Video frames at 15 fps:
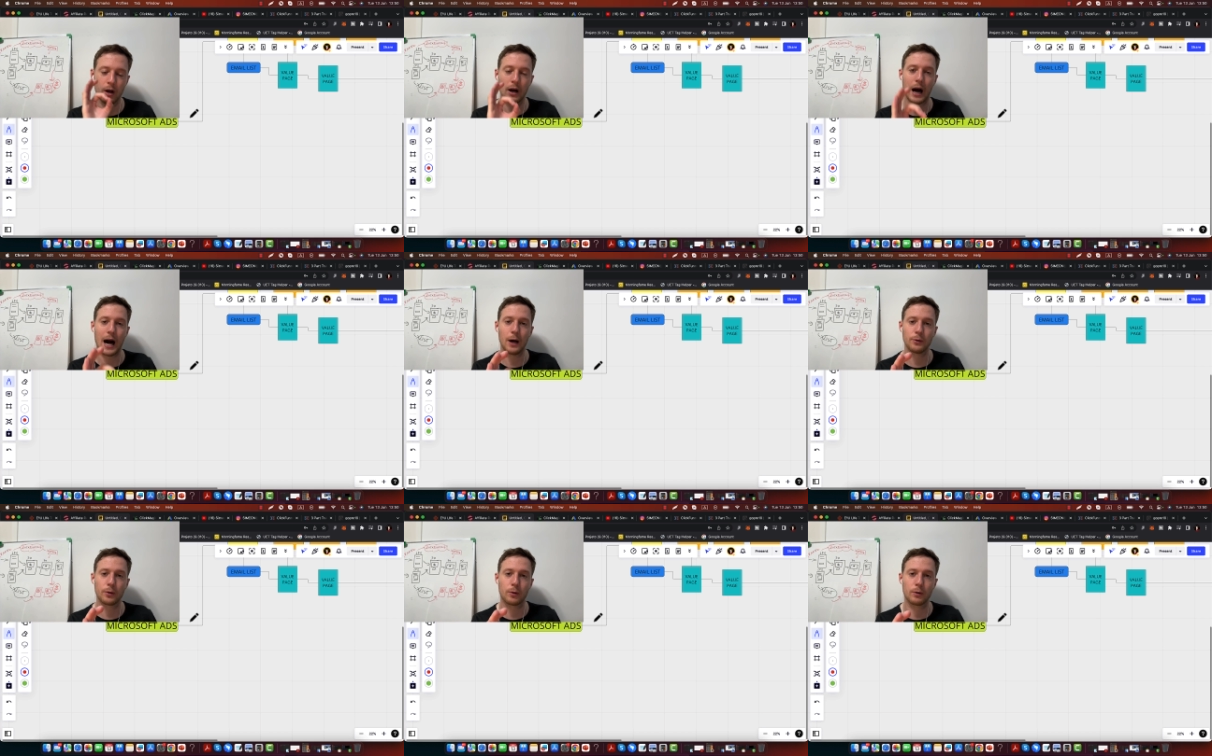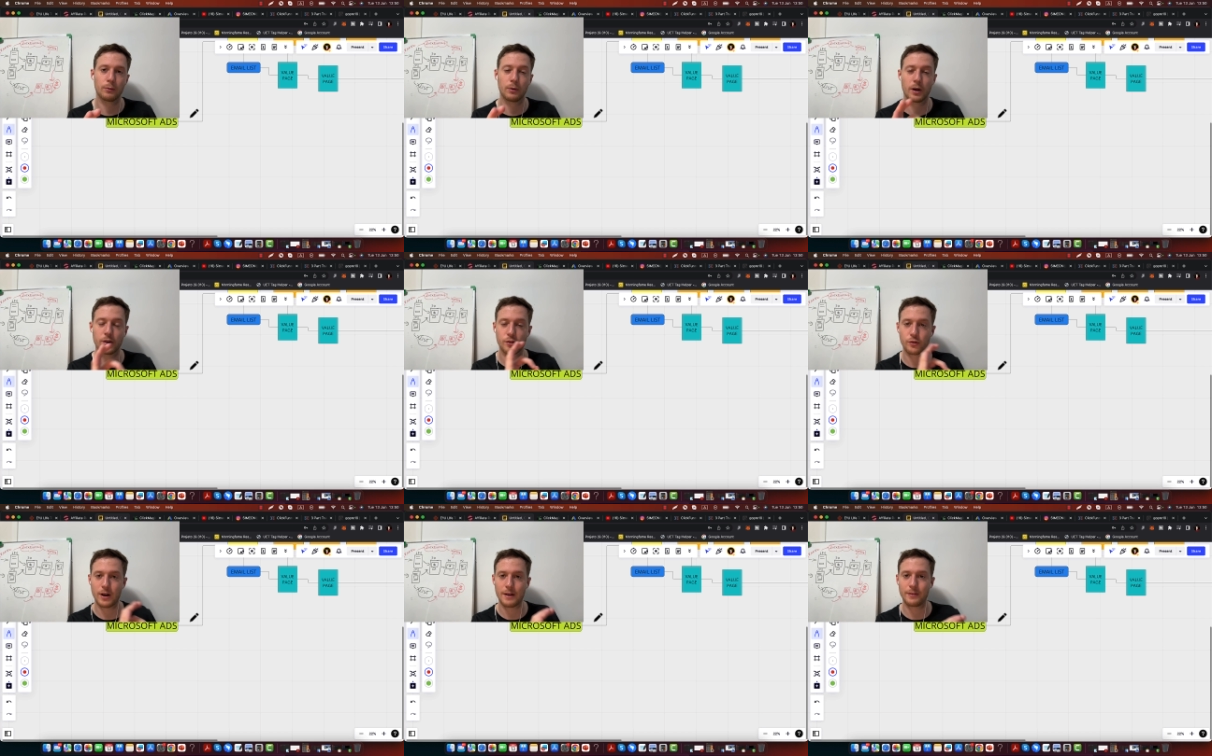how to convert
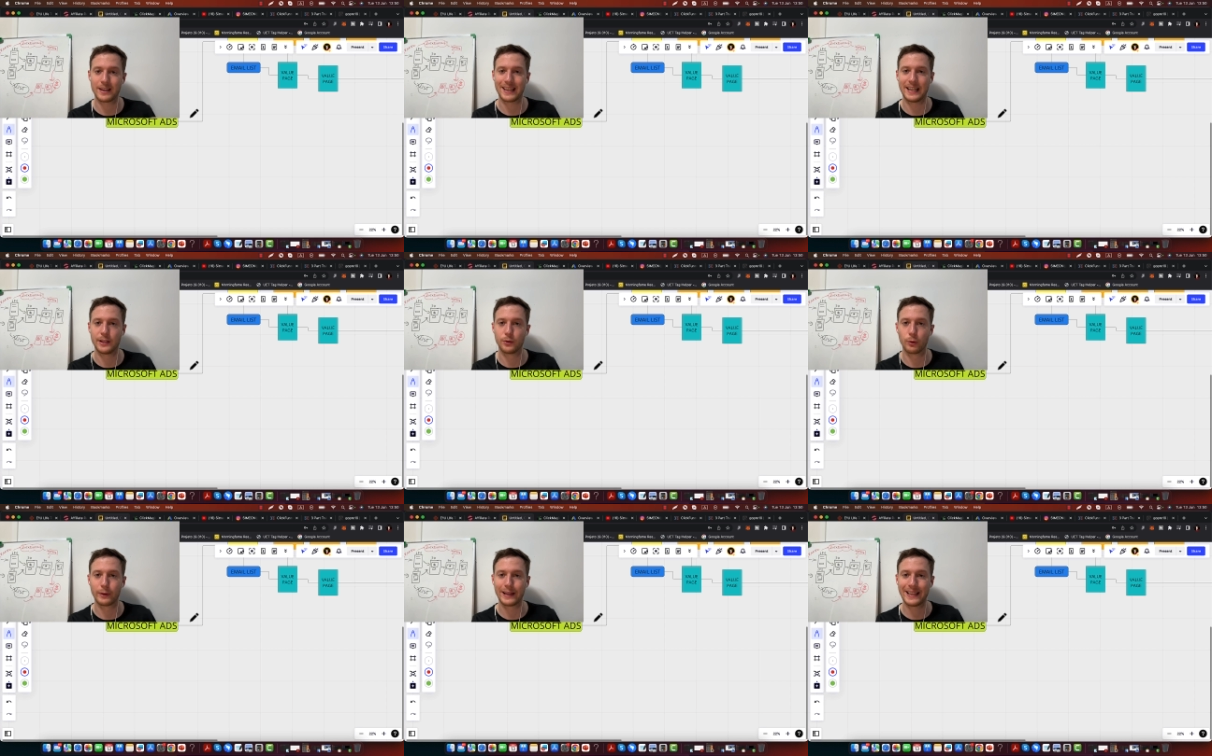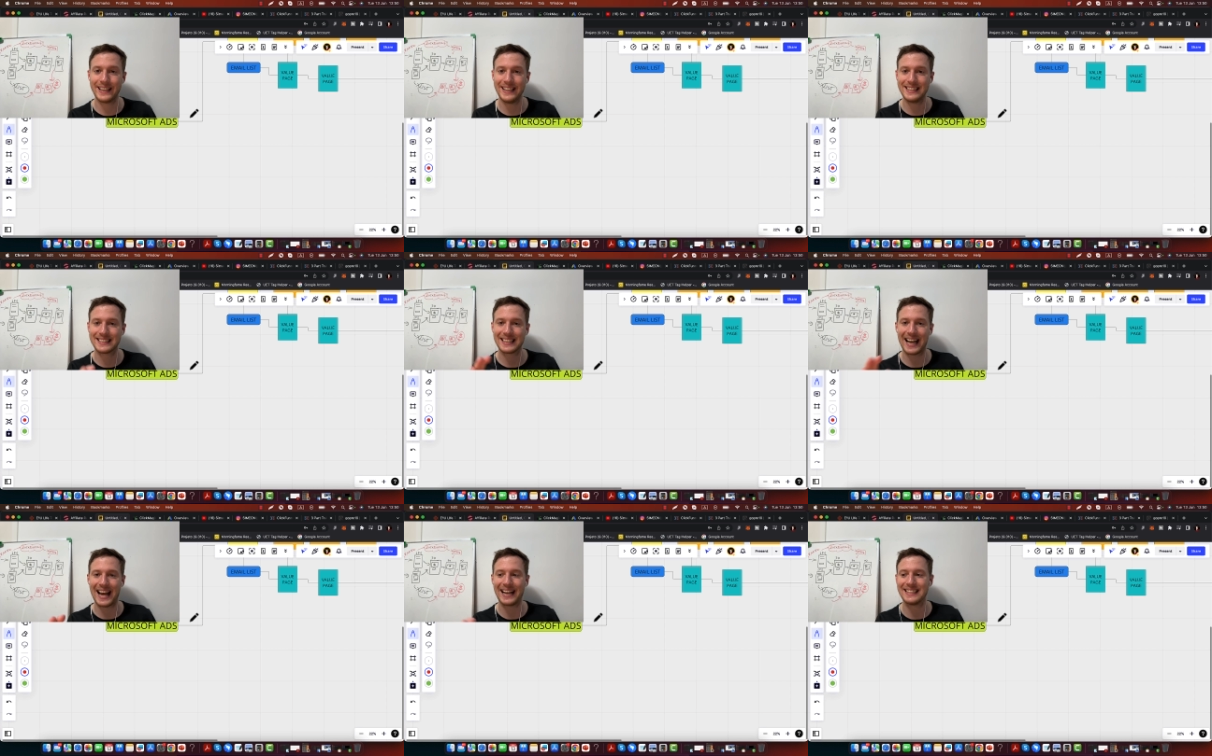traffic into leads
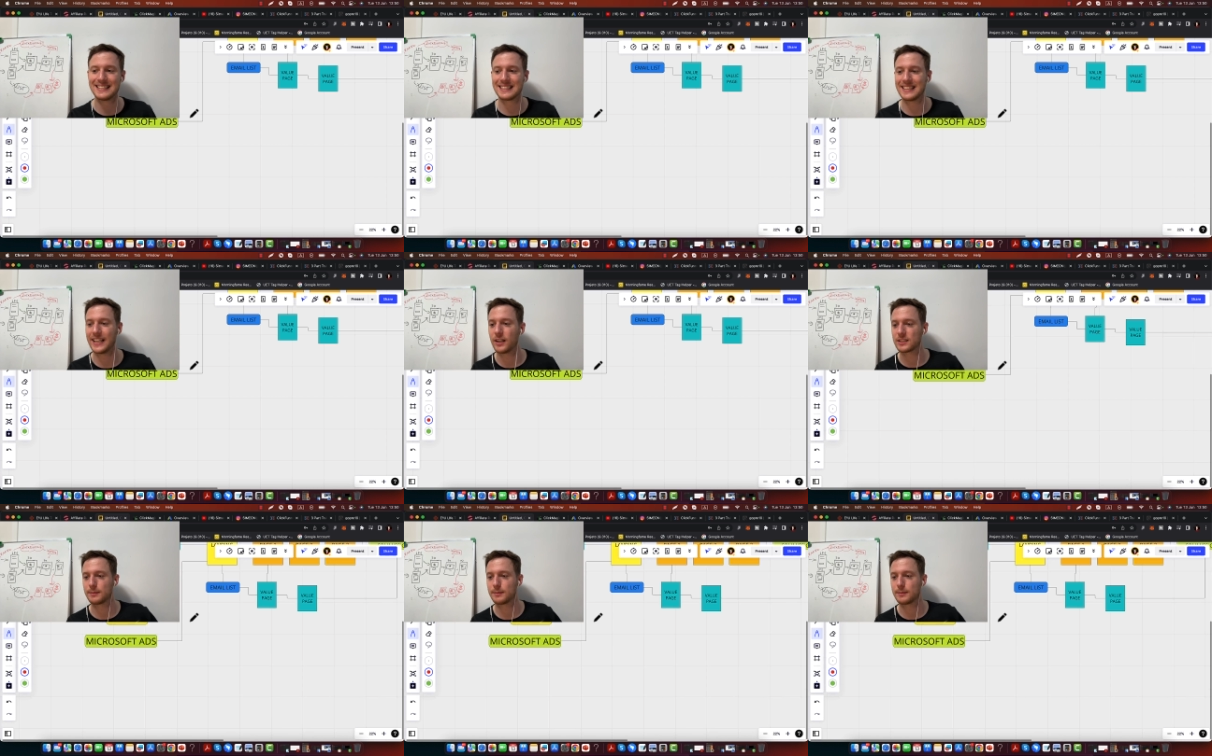and sales.